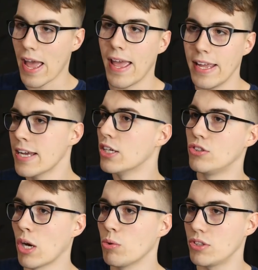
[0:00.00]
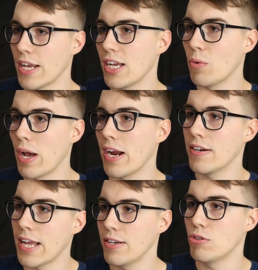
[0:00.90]
Hey, don't take away our
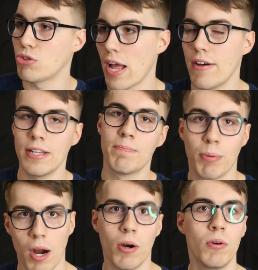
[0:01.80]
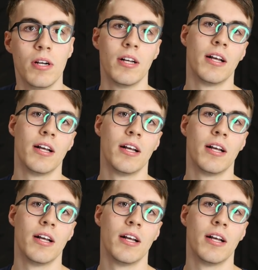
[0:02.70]
net neutrality, bro.